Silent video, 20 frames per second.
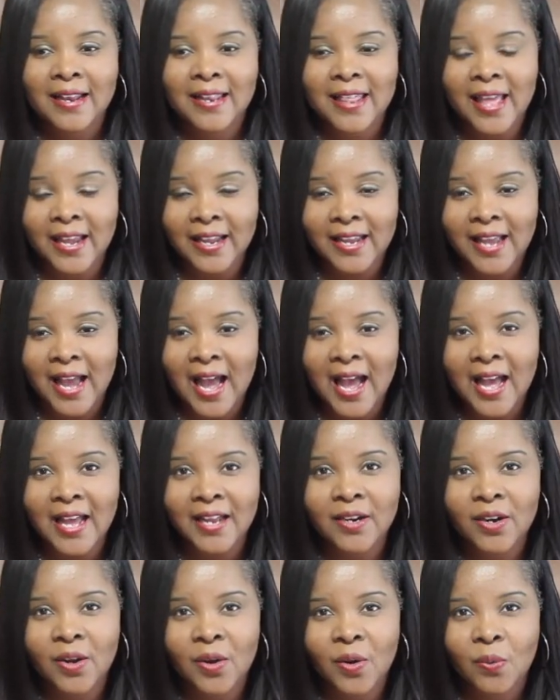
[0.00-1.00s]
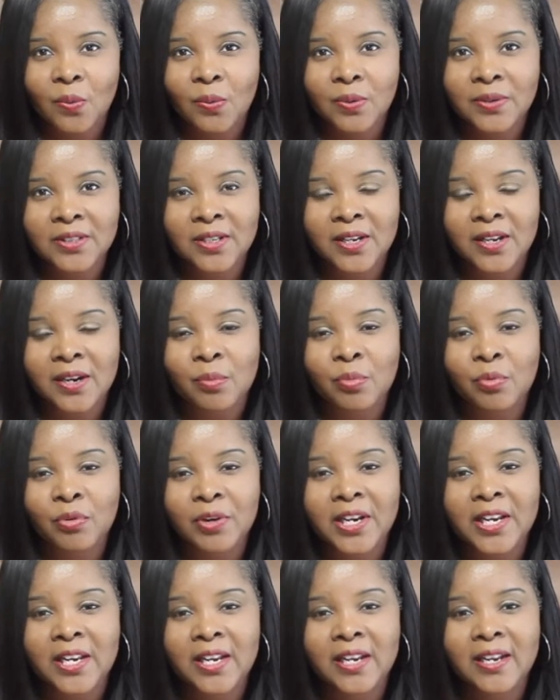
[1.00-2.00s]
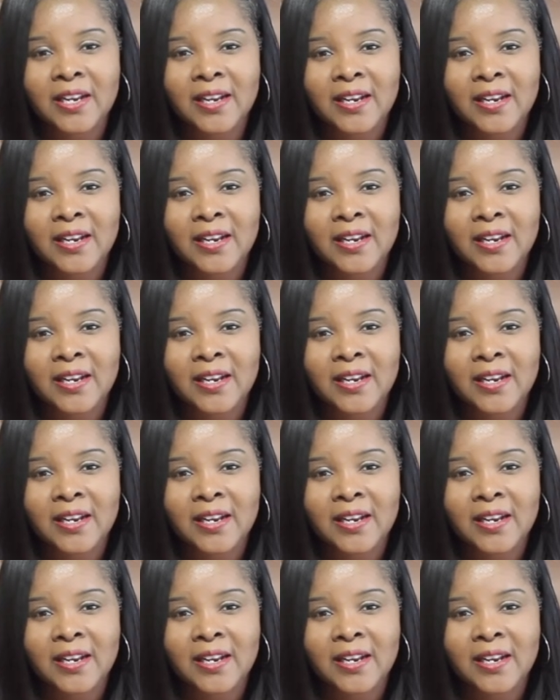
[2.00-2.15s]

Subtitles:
that God was going to bring